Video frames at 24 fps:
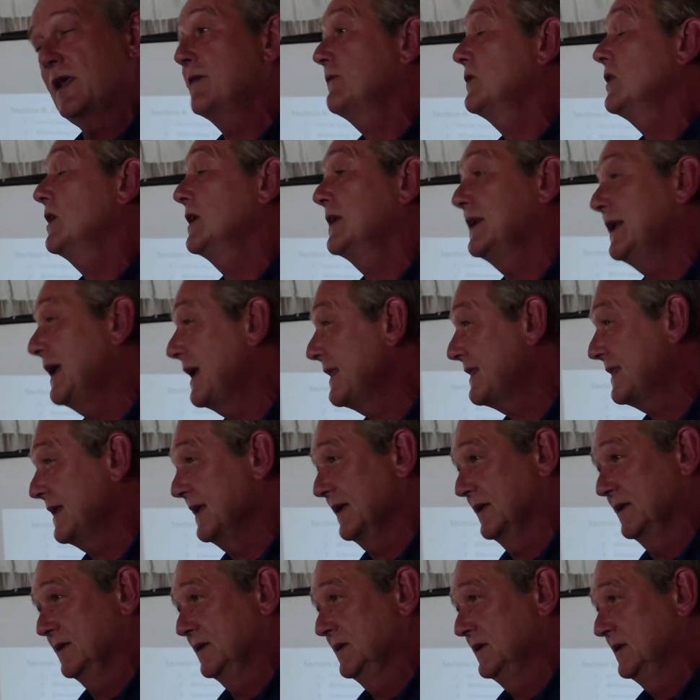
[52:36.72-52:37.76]
They've got
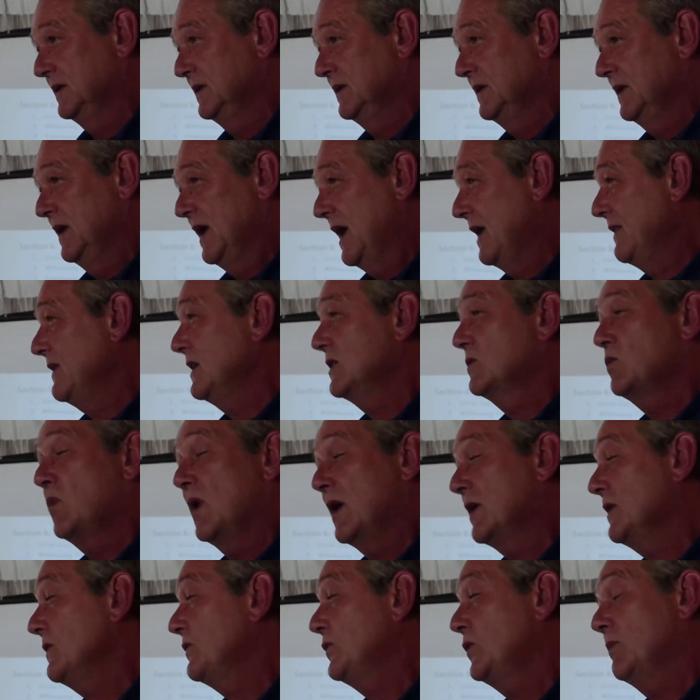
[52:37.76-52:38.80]
nothing. And these
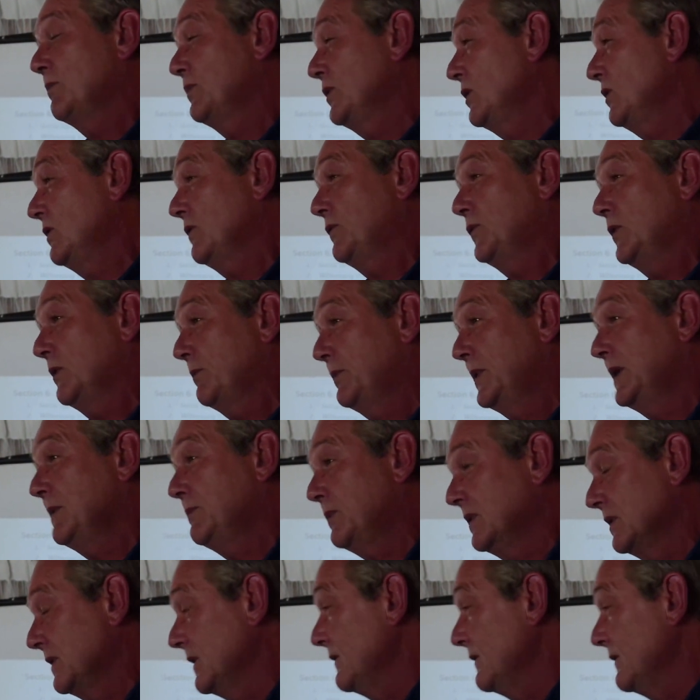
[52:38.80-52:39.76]
wonderful, beautiful people